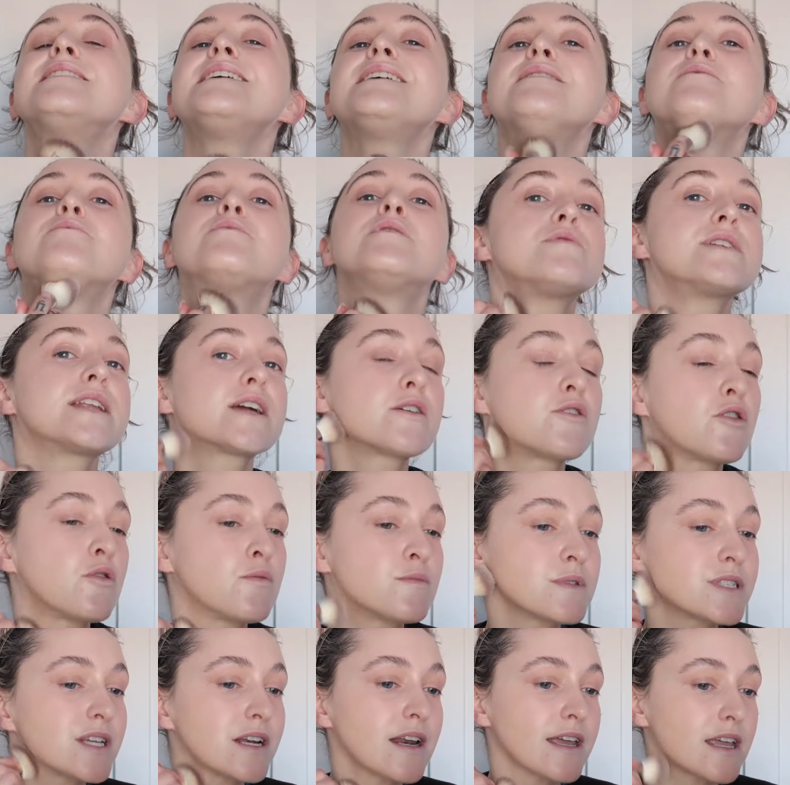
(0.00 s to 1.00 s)
Now when it
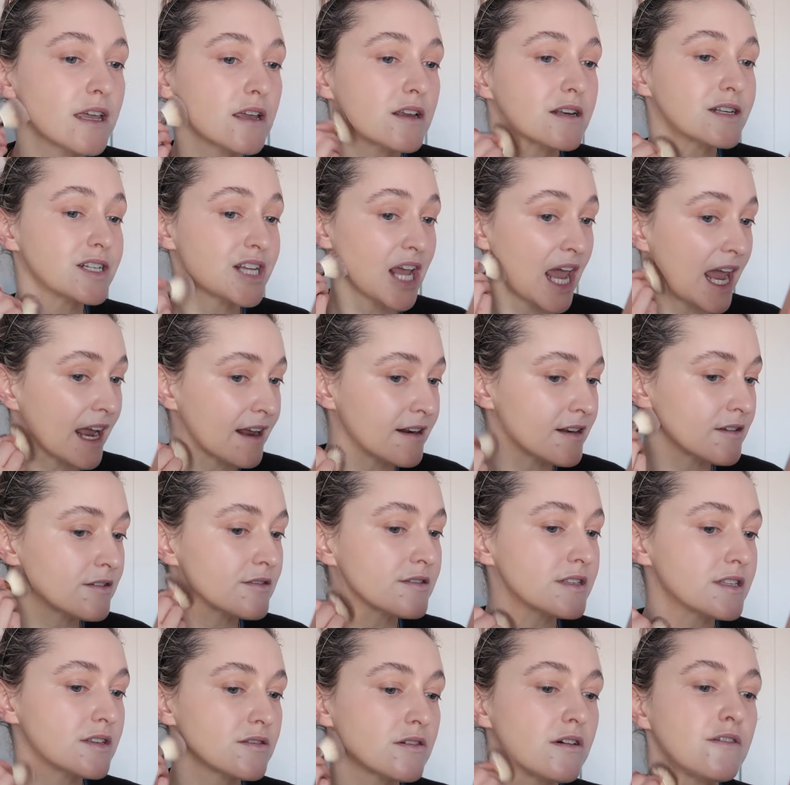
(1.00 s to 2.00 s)
comes to like
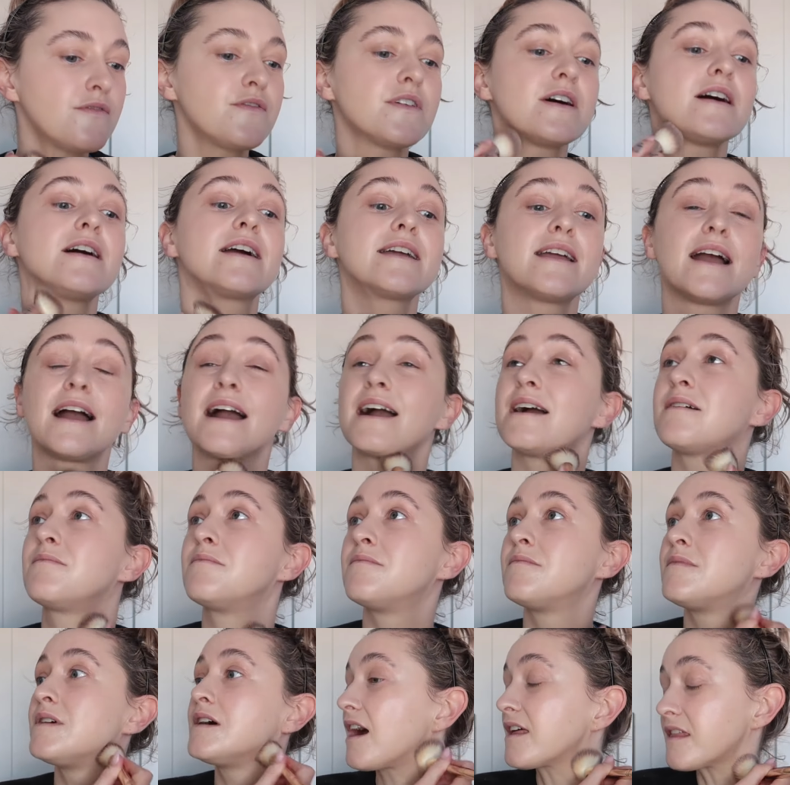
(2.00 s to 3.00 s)
technical stuff, I
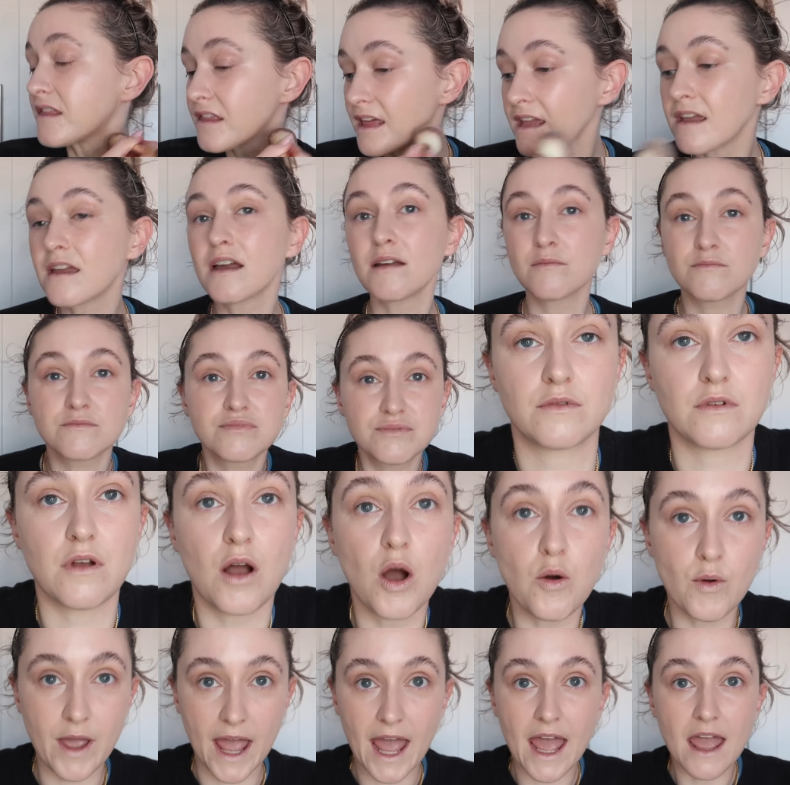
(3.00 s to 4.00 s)
am I think I'm
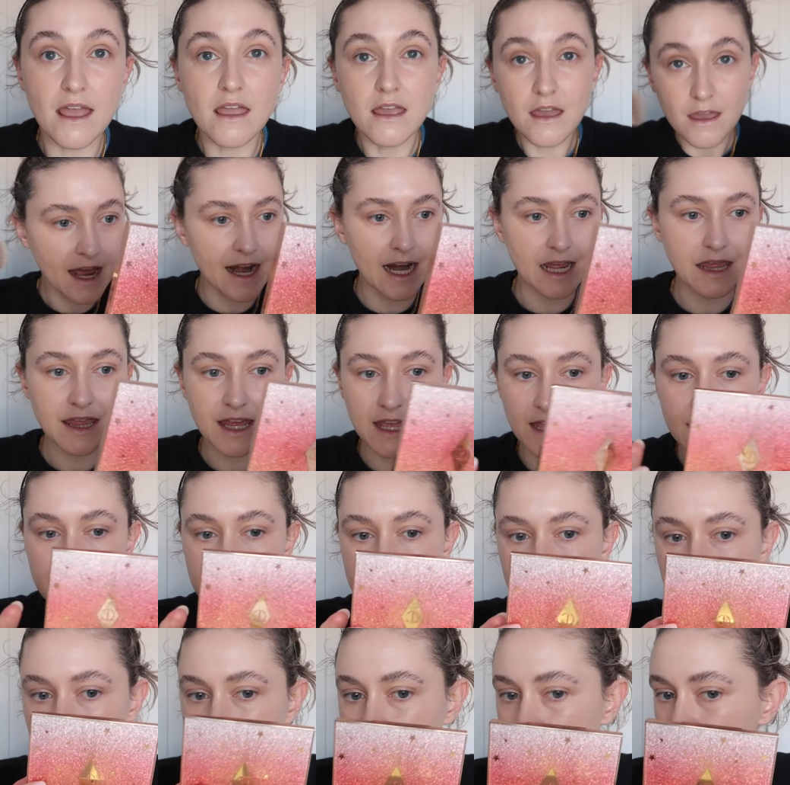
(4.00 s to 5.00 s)
okay, and I think
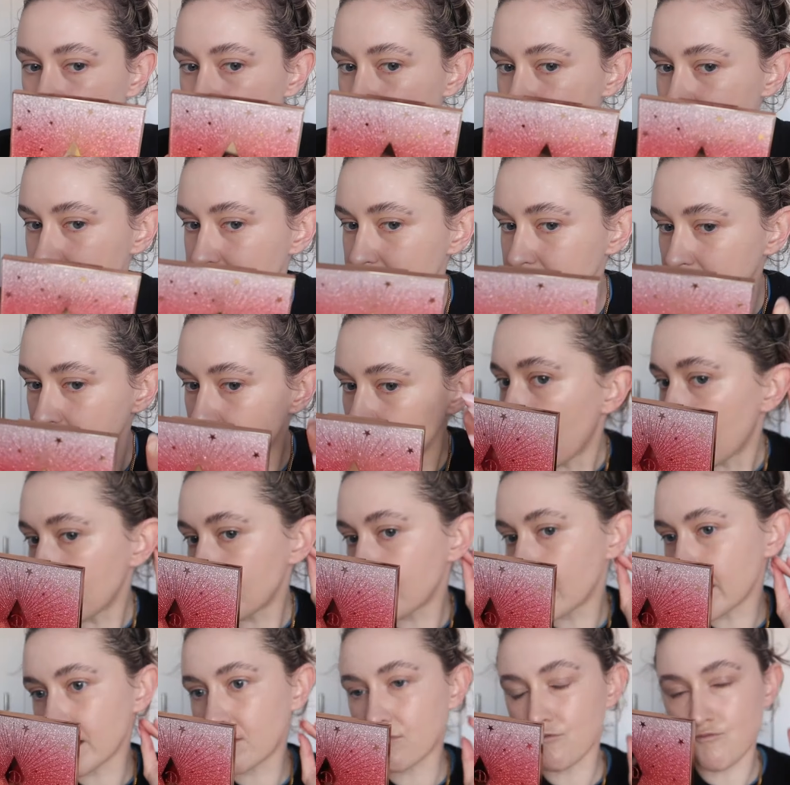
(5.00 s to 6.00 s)
it's because
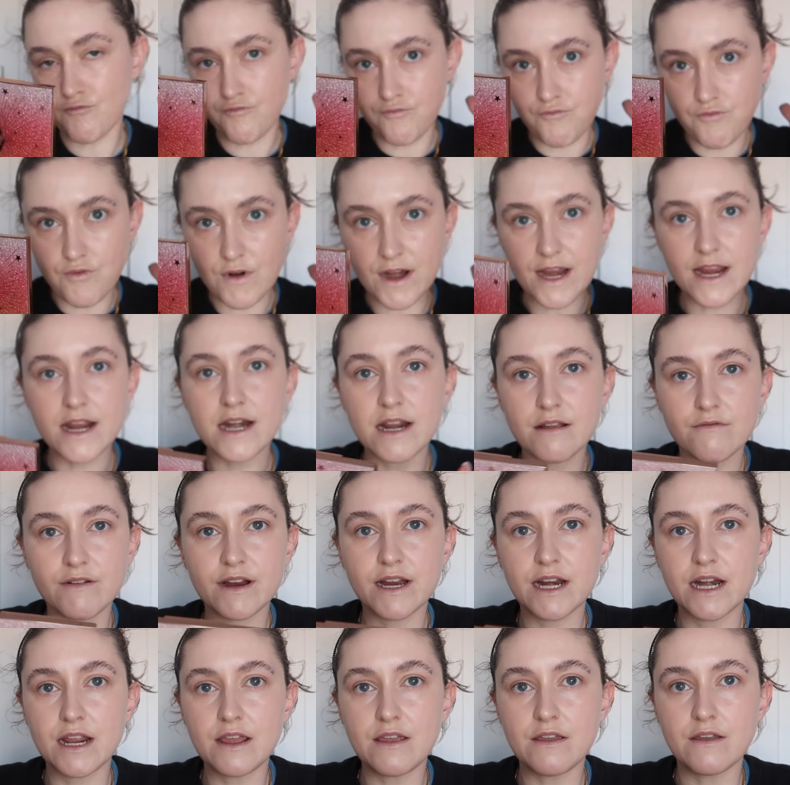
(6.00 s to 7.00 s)
I'm like really
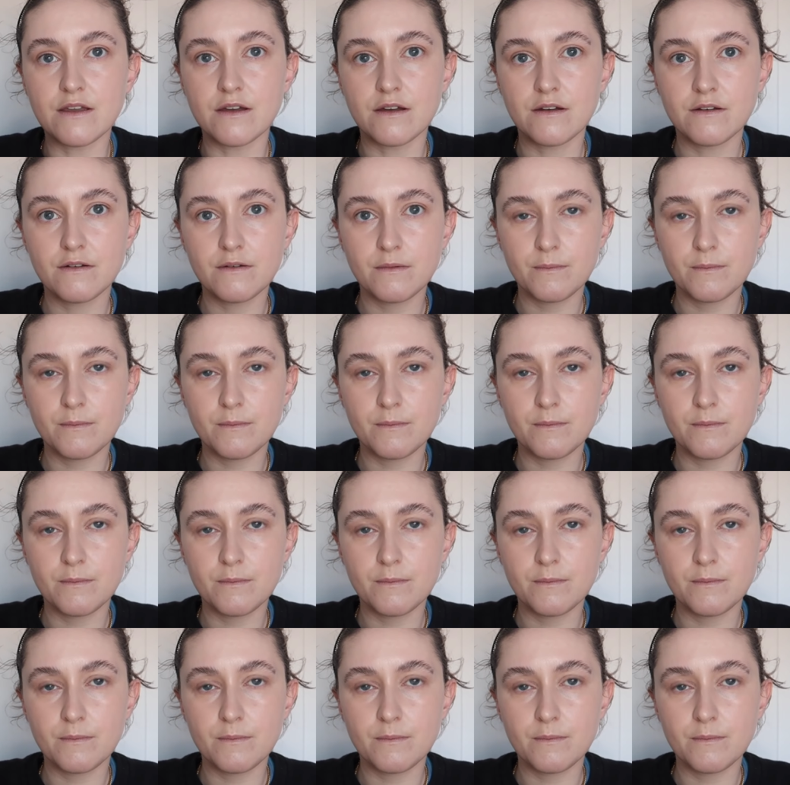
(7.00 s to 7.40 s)
really